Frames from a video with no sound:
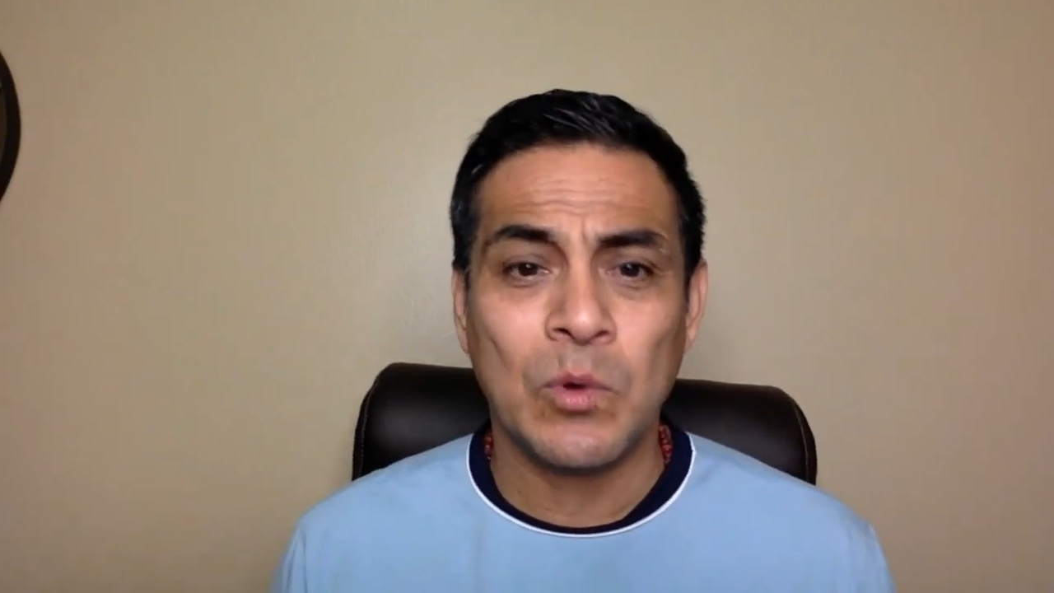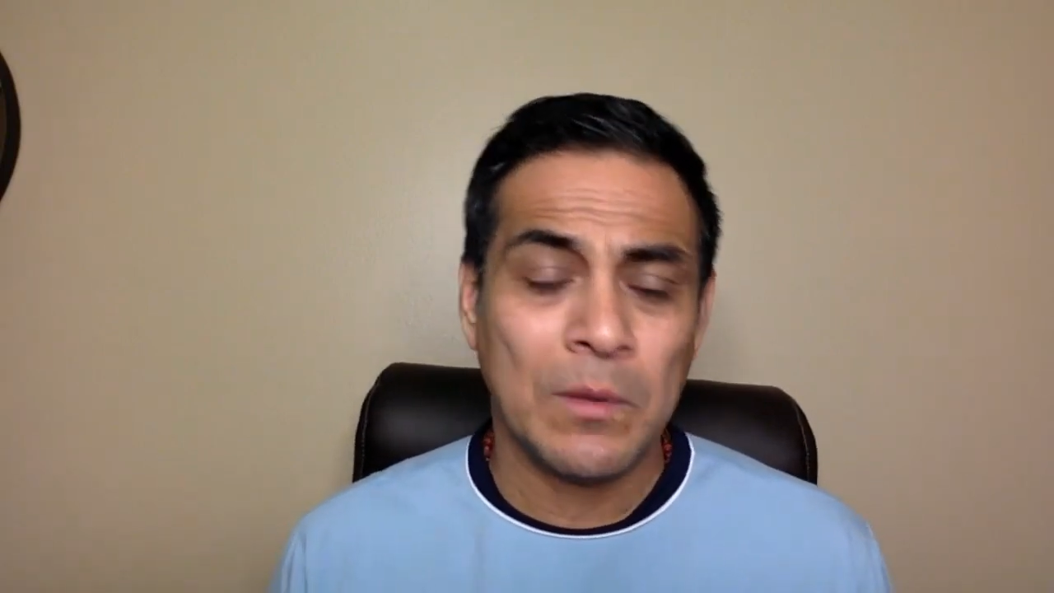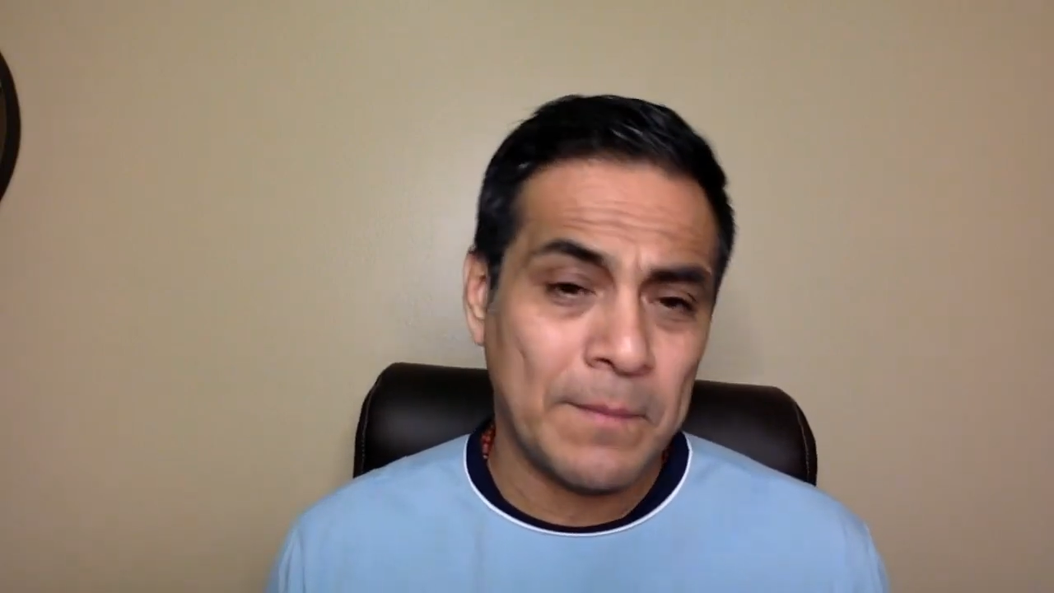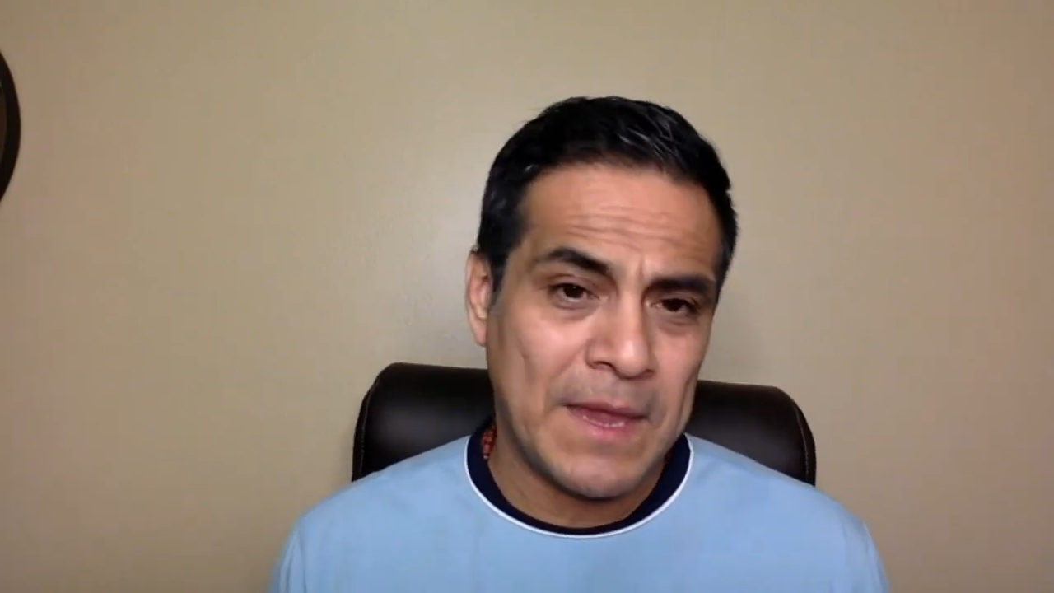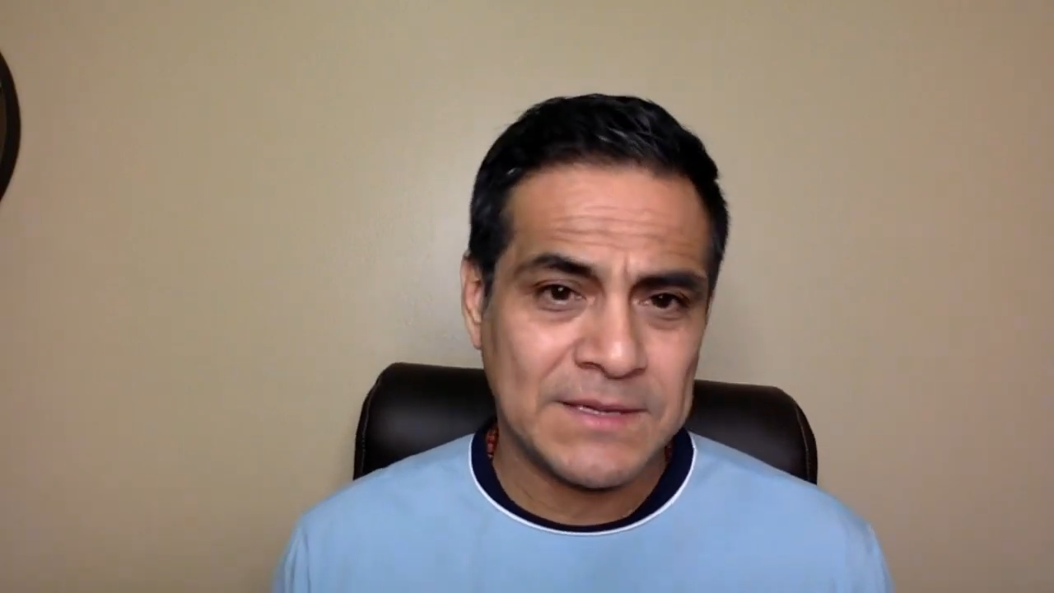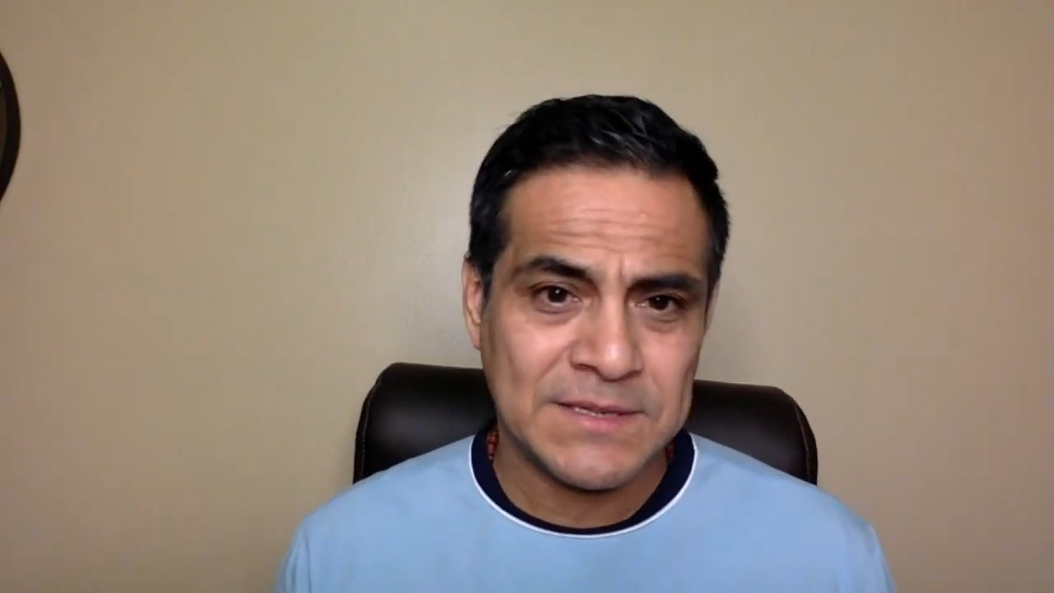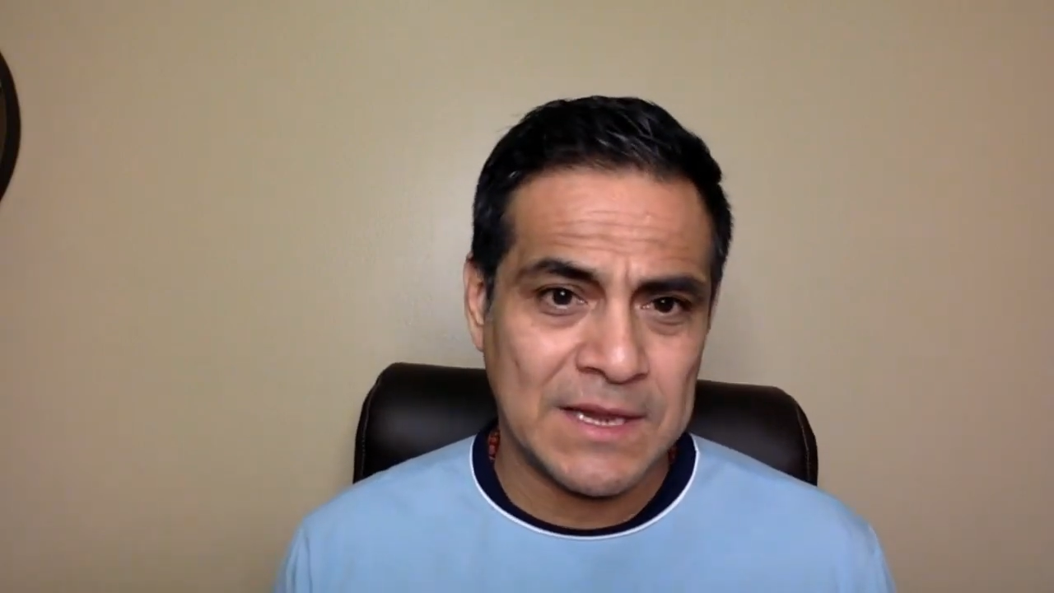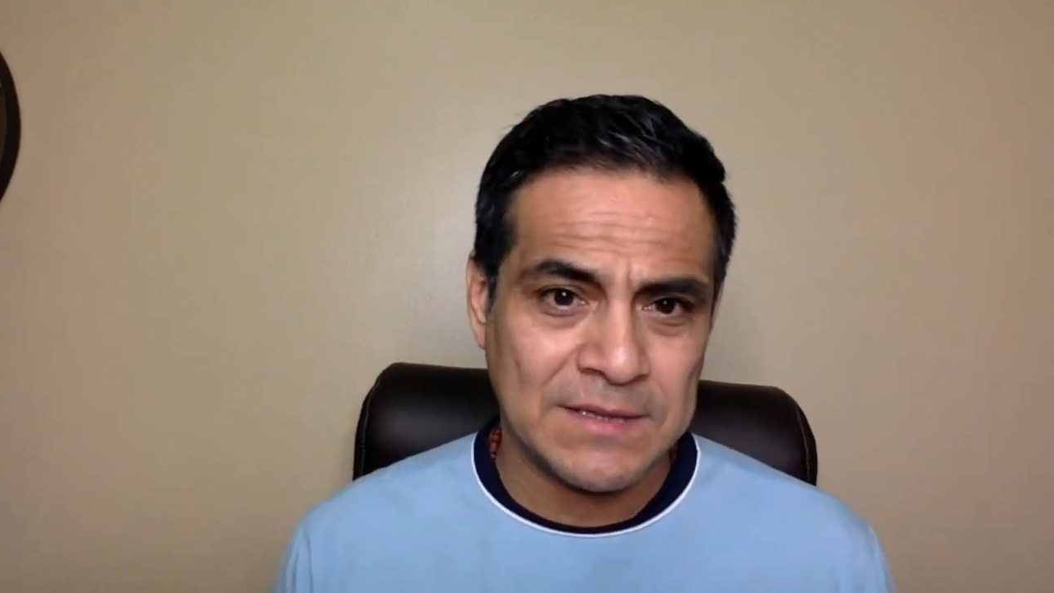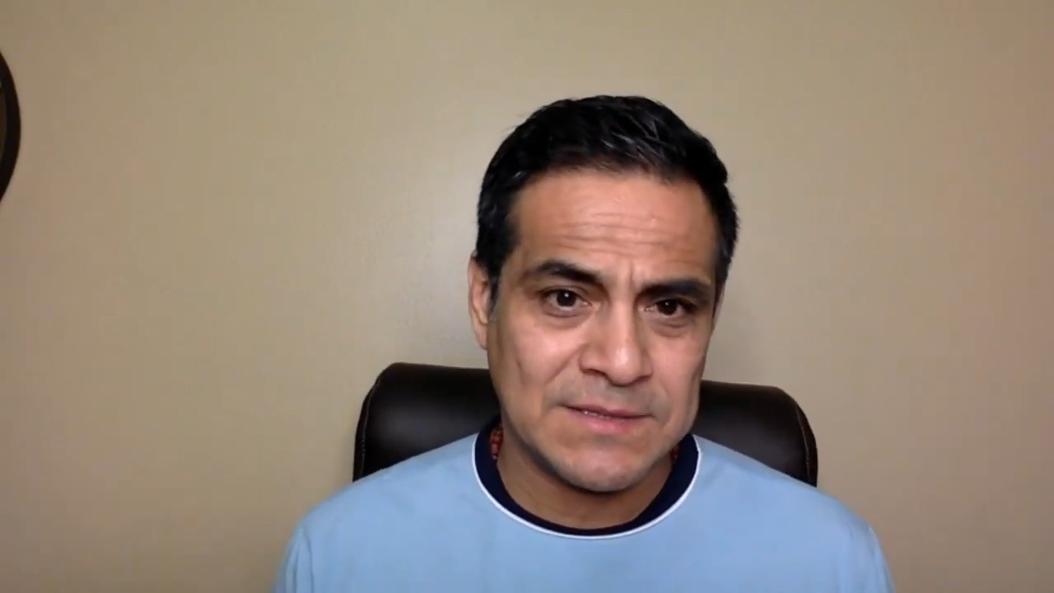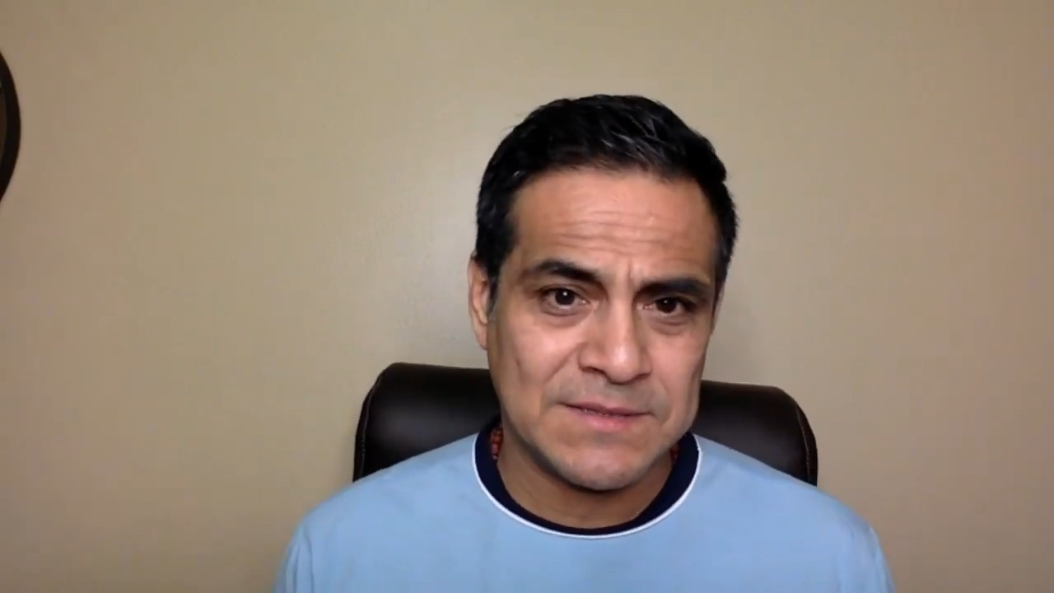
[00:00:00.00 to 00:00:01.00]
will make
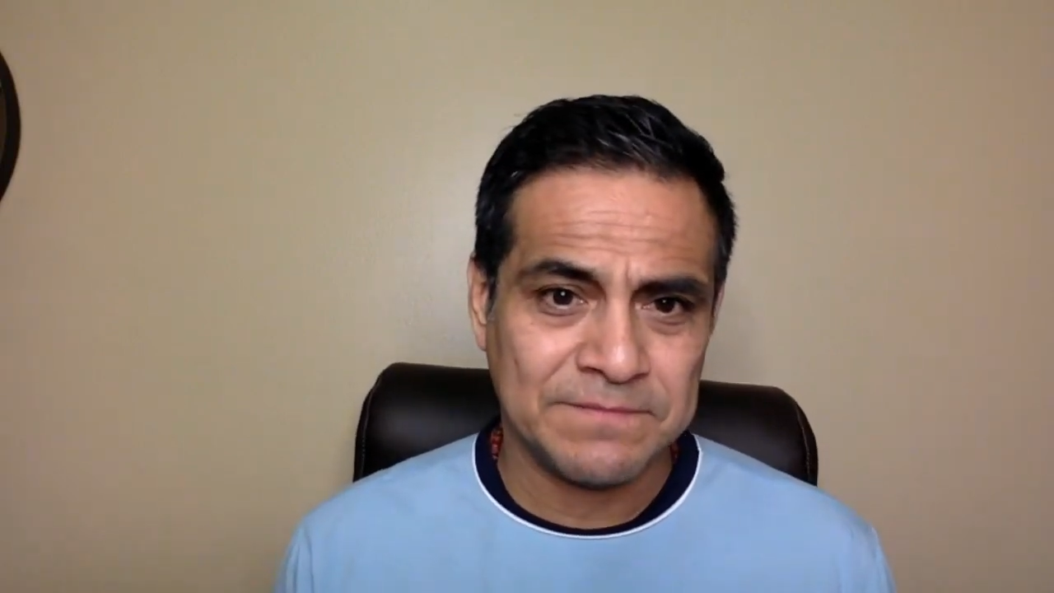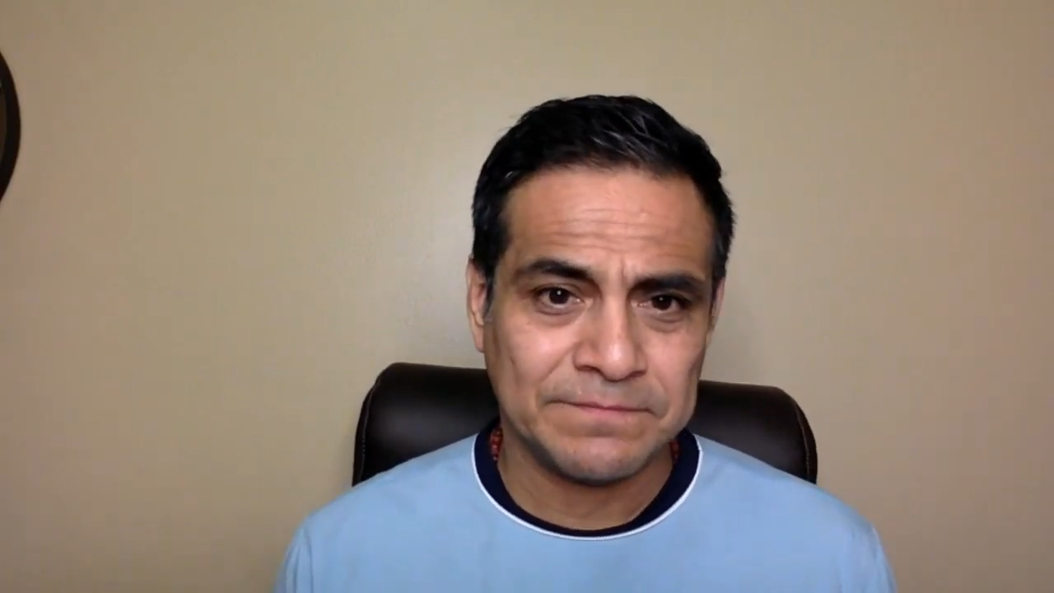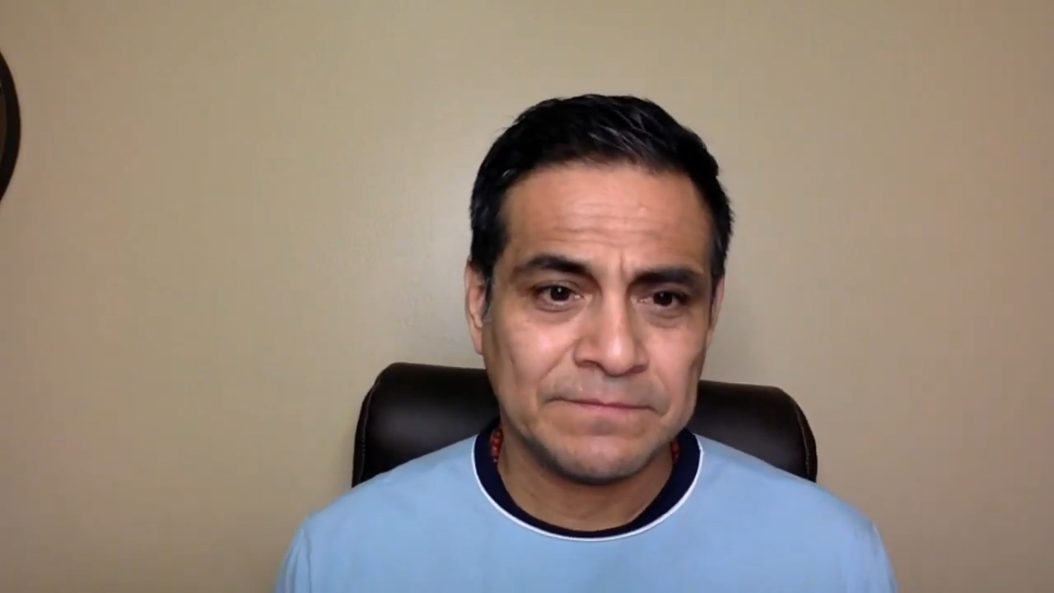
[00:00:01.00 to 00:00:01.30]
sense.